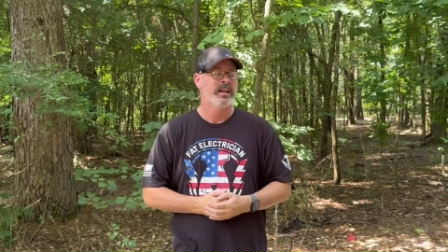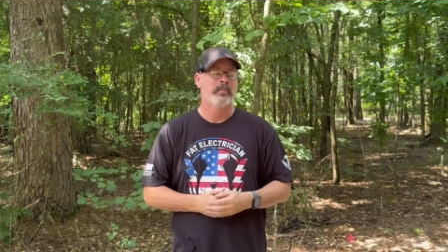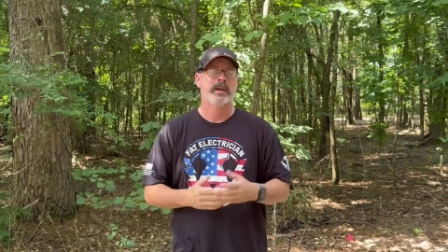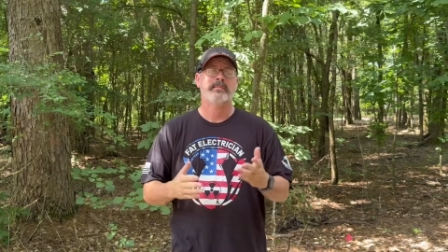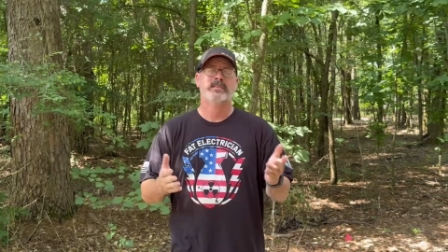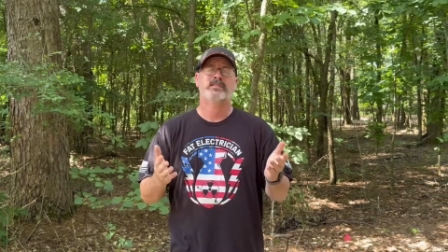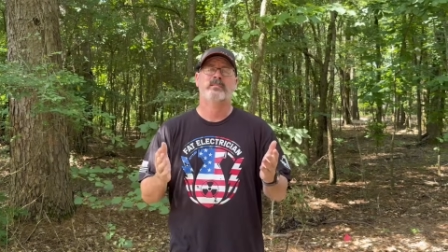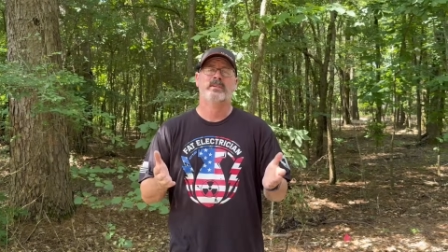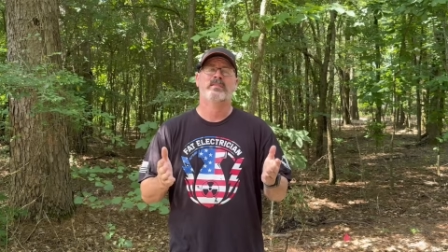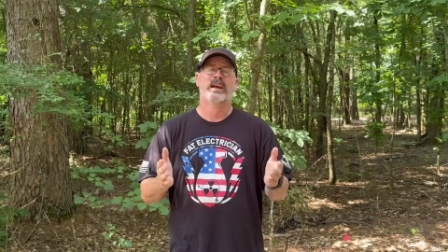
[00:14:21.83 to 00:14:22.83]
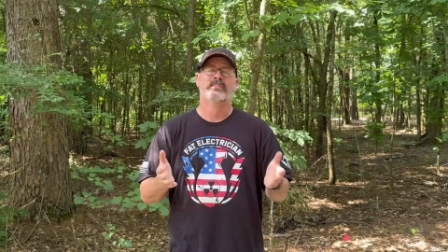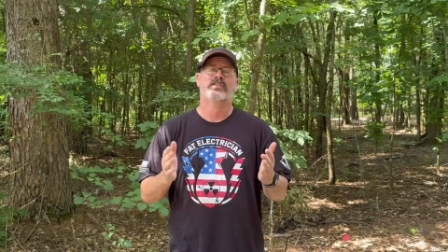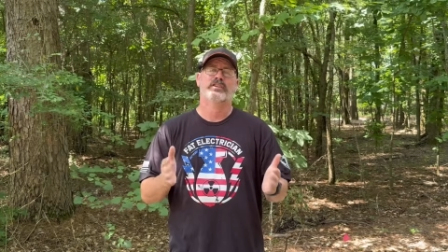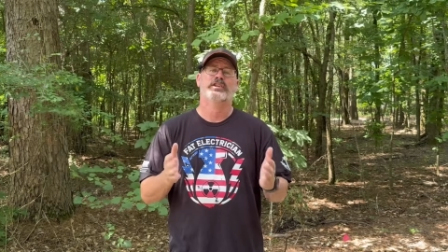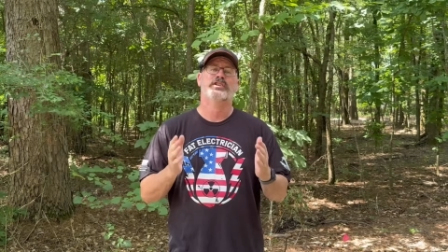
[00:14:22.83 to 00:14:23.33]
Maybe some of you guys
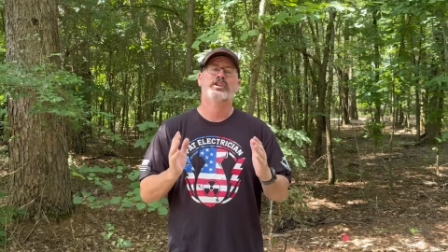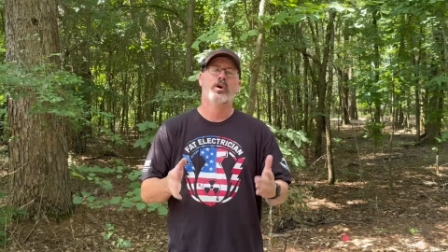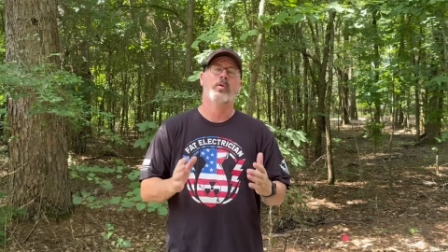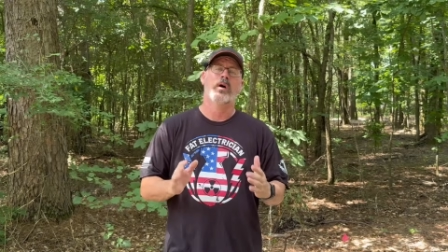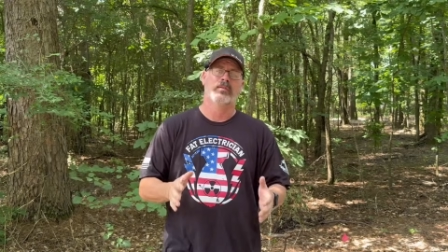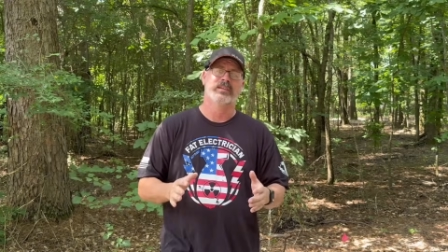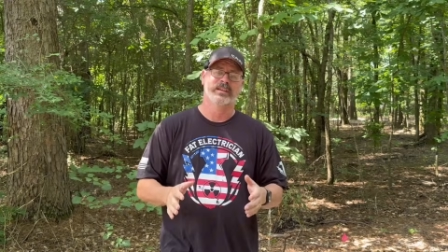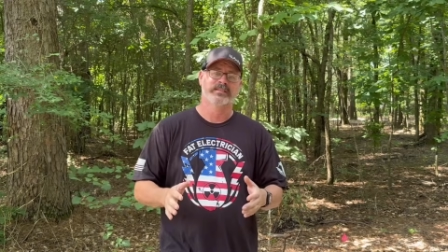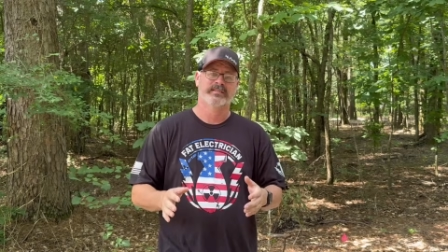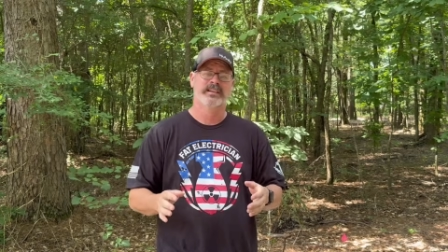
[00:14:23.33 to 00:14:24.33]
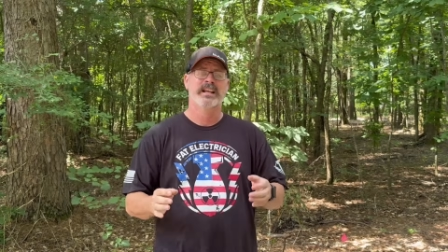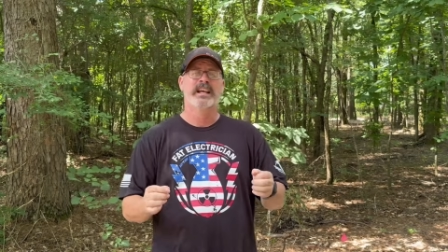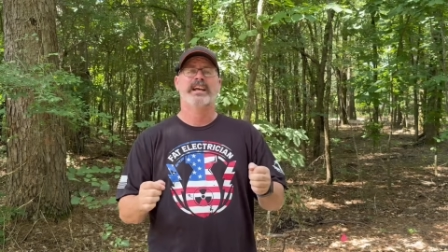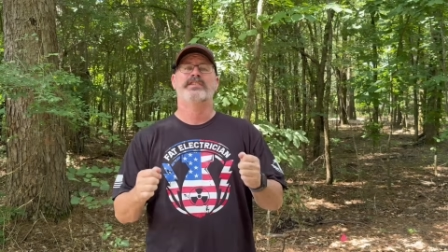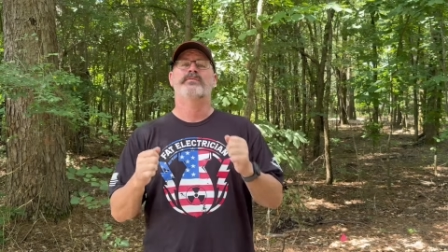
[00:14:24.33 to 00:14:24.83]
already know all this
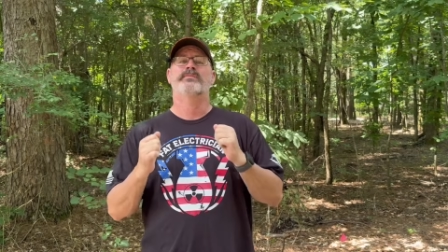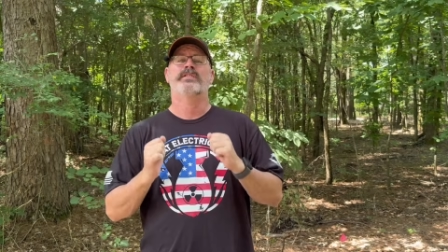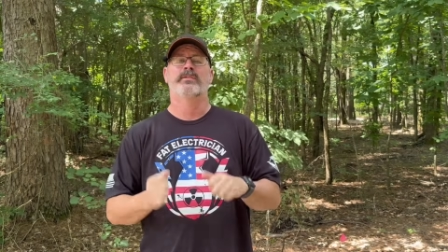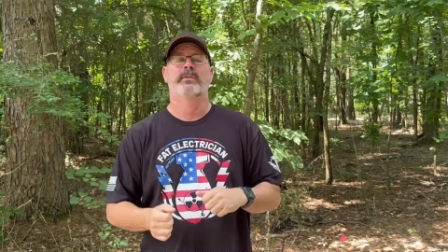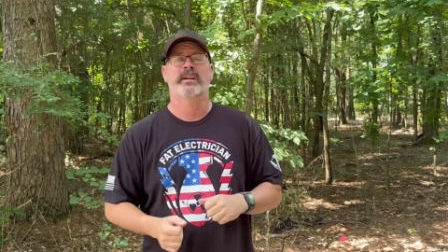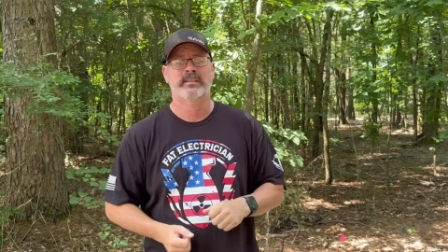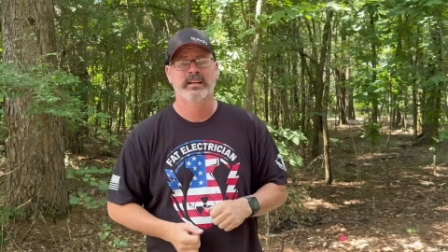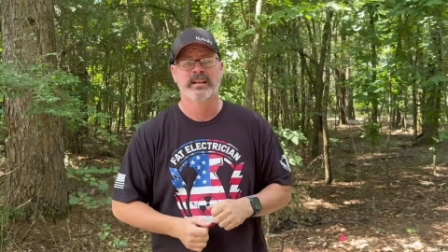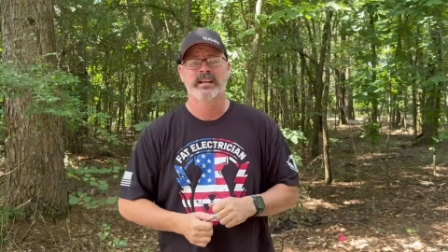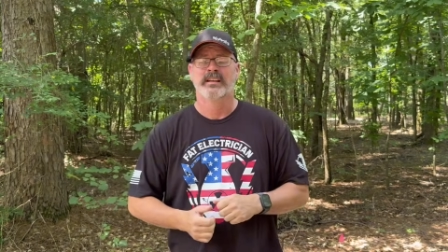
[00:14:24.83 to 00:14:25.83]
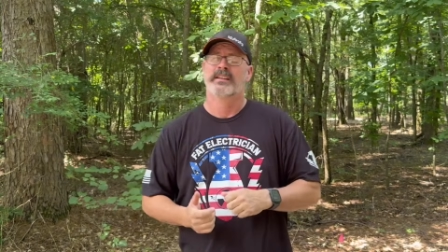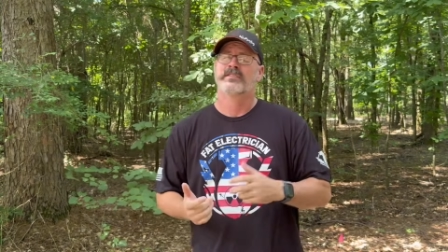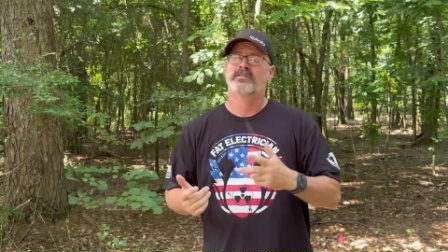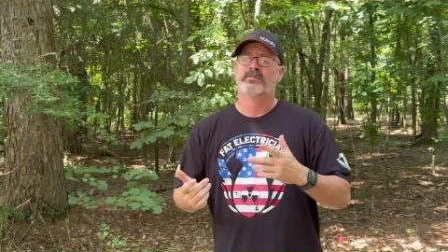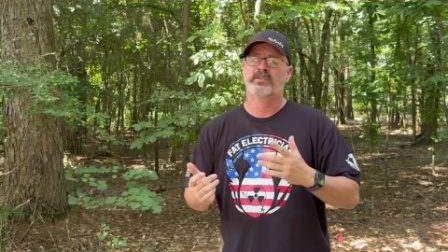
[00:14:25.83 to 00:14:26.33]
and you do it
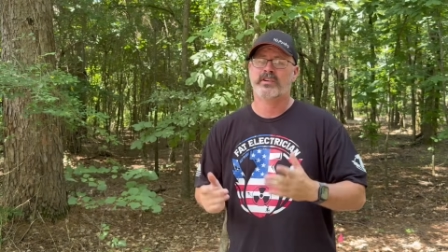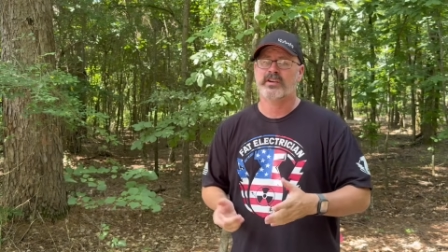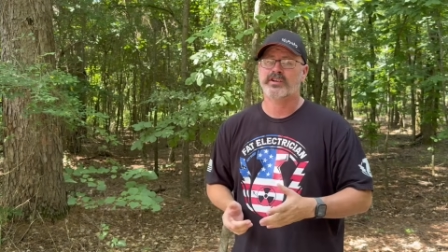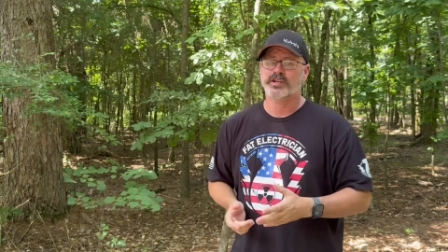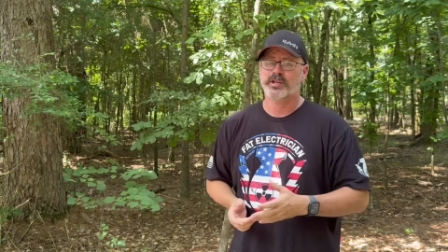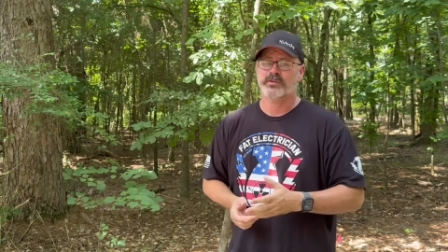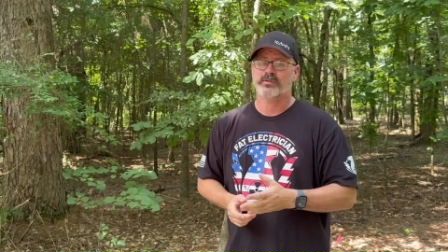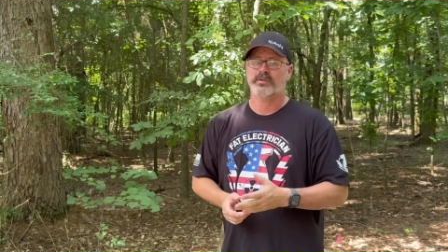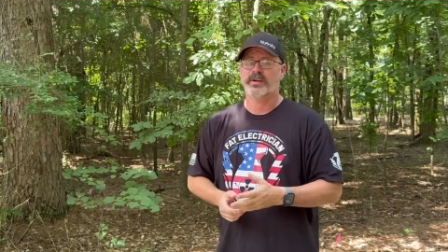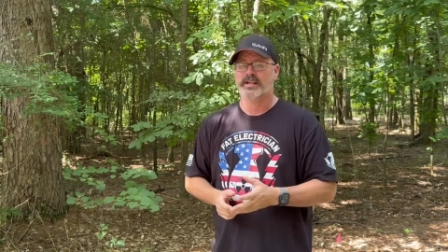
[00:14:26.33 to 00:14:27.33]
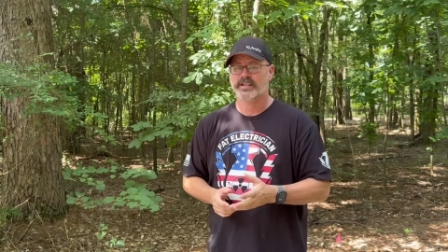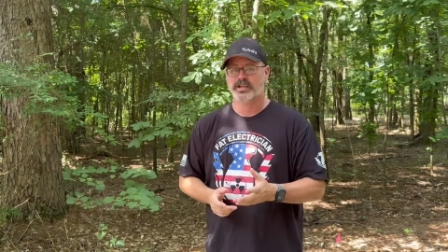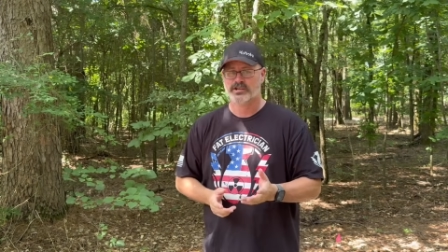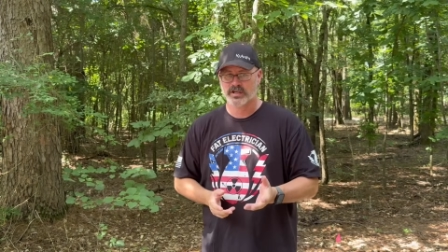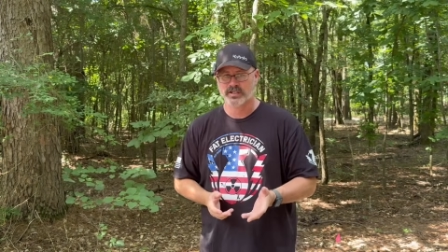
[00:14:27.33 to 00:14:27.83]
so good on you.
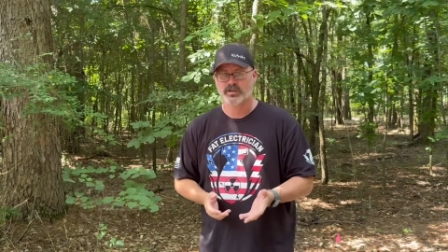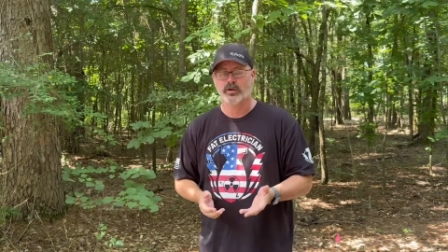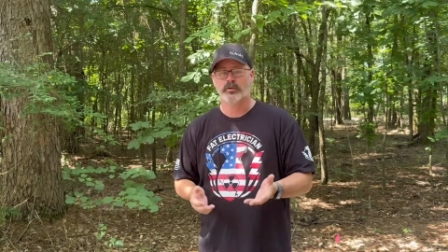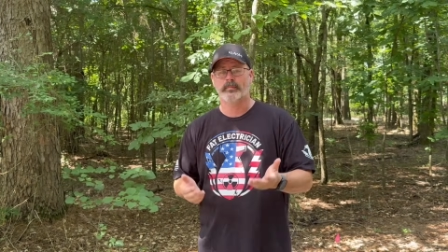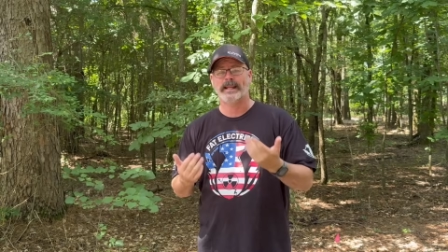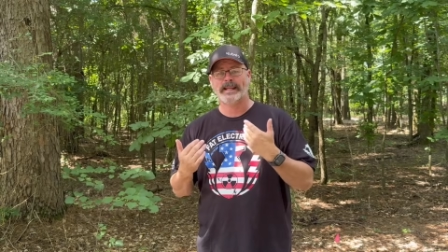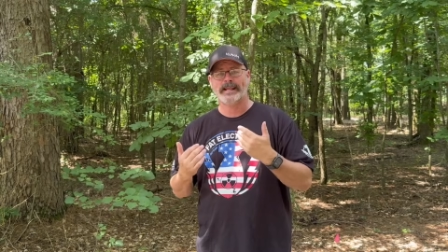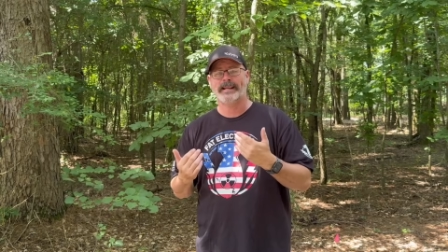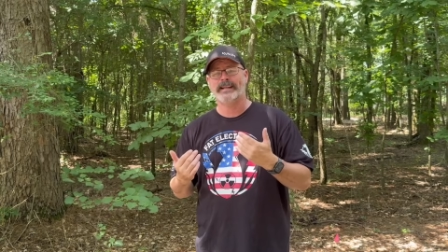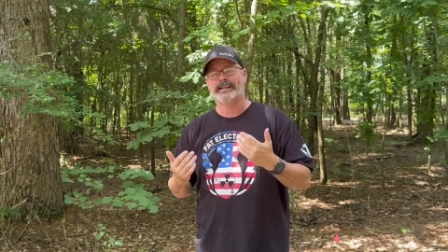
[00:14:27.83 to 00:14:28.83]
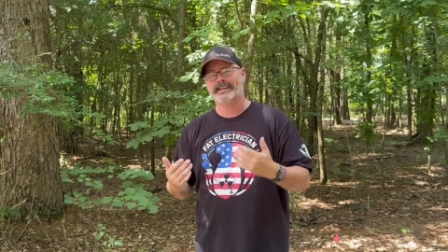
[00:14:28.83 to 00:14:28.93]
You should have told me.